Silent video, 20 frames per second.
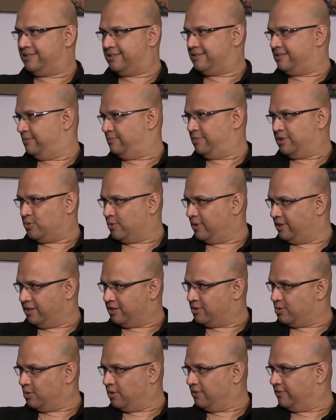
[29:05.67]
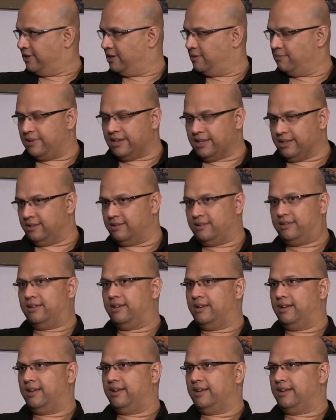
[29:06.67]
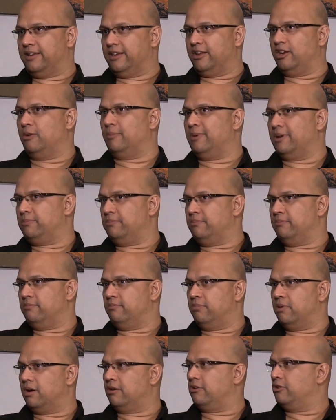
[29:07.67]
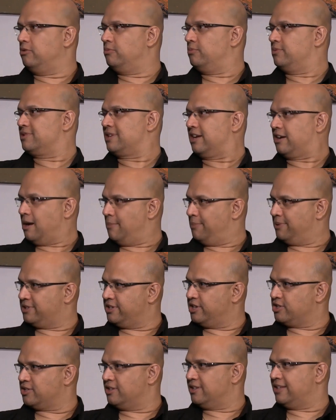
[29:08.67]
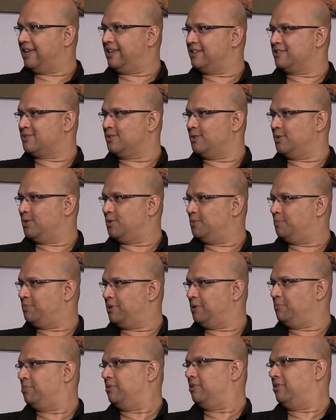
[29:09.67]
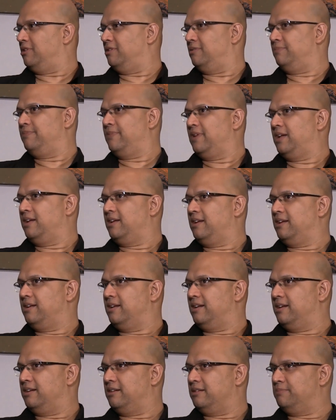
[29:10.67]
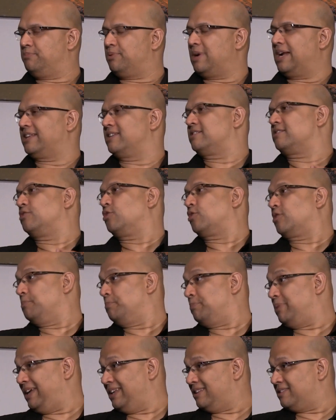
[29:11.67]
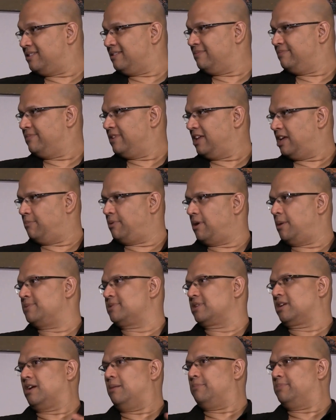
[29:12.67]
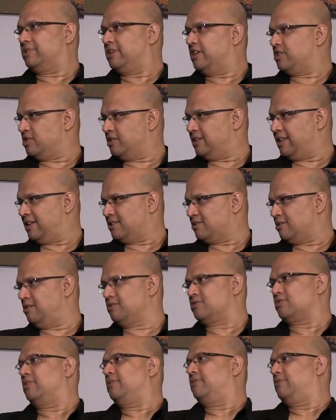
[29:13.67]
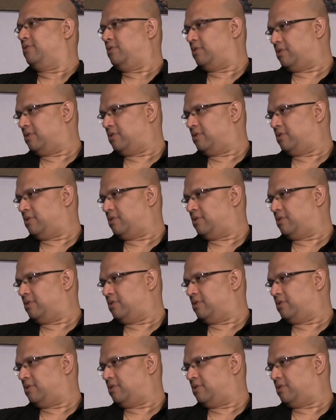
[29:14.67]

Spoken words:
is in between the two of them, and you know, but ballroom was a competition dance, so people practicing to compete. Hip hop is a competition dance also.